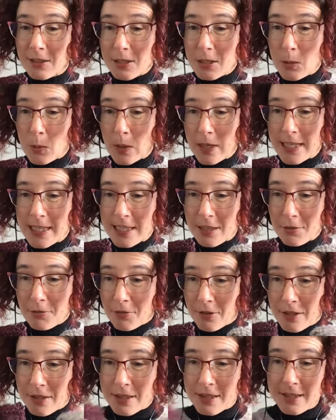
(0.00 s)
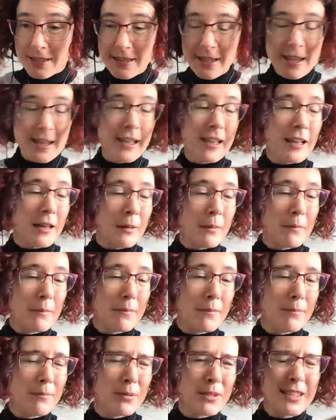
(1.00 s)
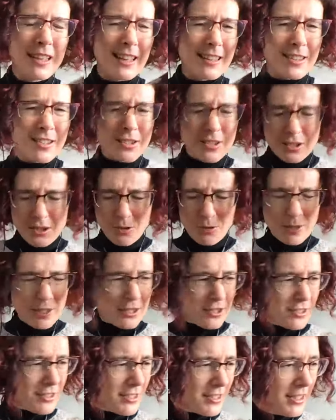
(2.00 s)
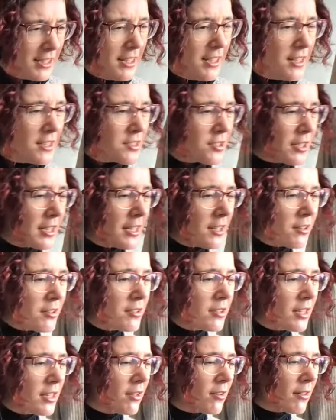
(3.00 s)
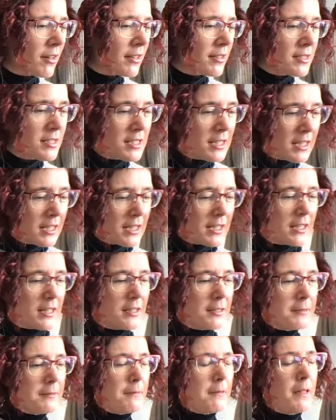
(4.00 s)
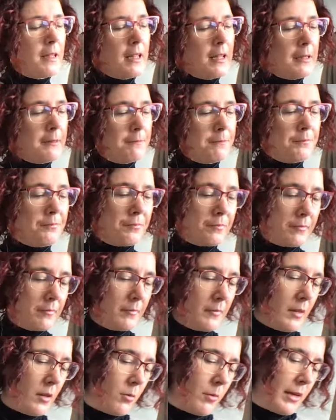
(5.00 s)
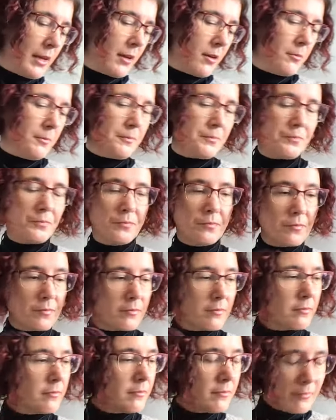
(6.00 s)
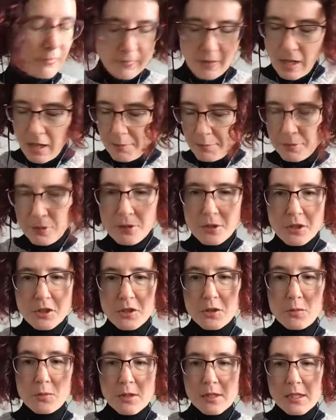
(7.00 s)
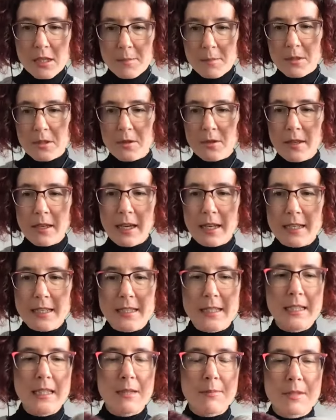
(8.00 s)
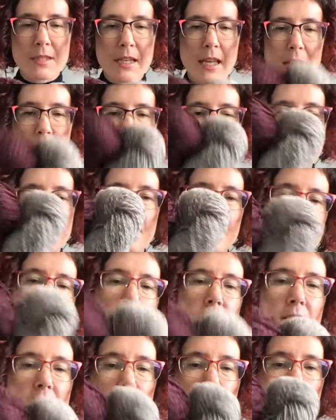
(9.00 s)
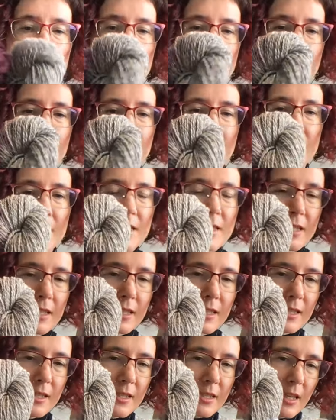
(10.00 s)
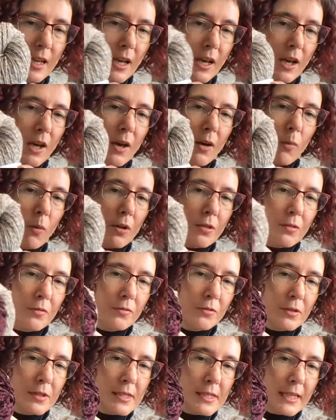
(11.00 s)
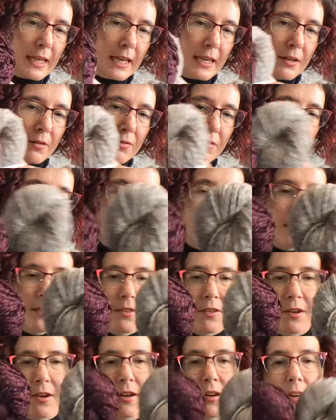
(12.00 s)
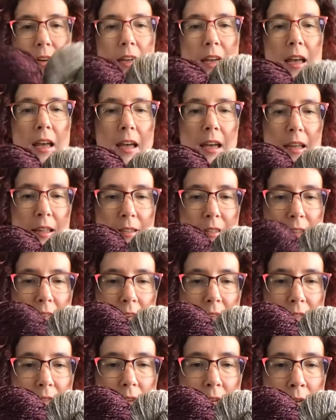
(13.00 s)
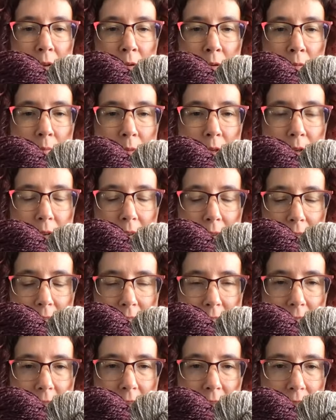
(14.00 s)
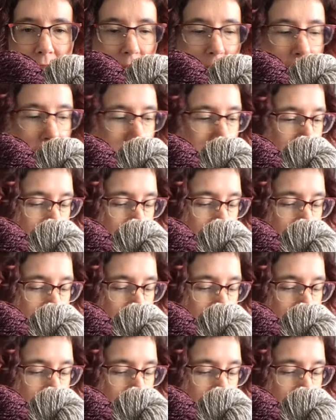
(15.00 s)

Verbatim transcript: looks quite different um but yeah they're just gorgeous so here are the yarns in here we go I'll pull the two ones up so you can kind of see them together. So this is the option. This is what the full skein of the heather and the loam look like together.